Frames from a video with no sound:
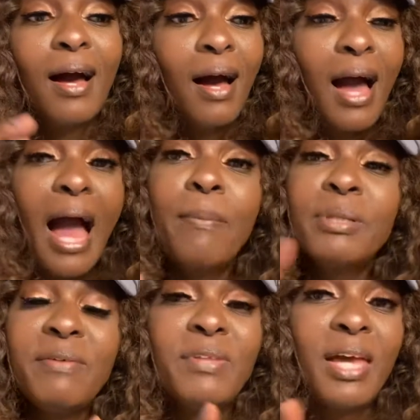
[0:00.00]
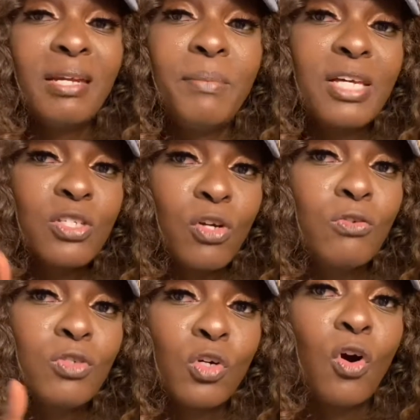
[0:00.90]
I believe the enemy has
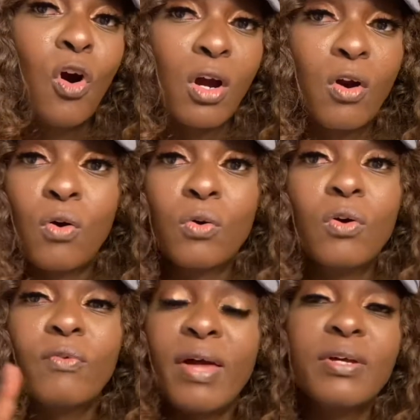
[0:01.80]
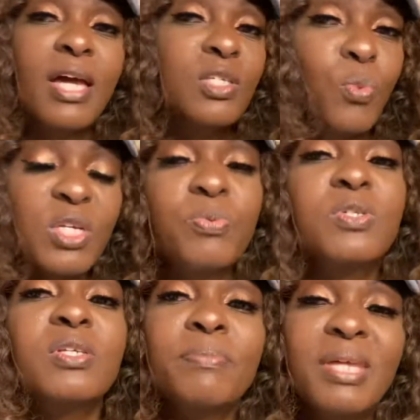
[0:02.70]
turned your heart cold, or rather has whispered
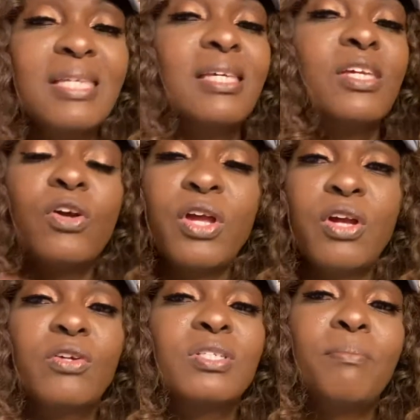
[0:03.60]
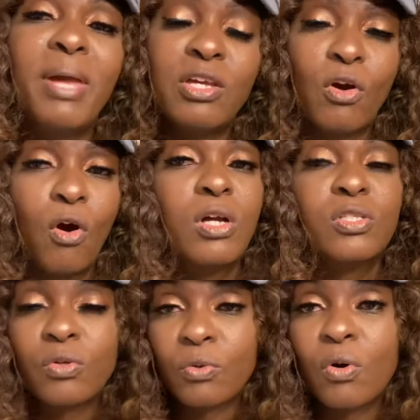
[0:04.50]
some things in your ear to make your heart
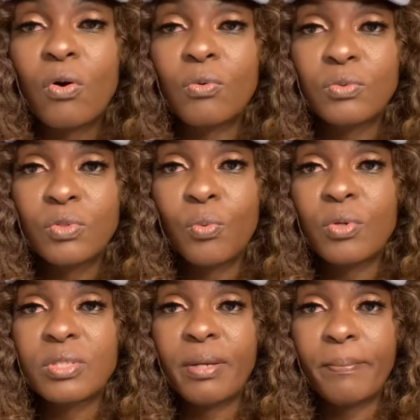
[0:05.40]
turn cold towards him.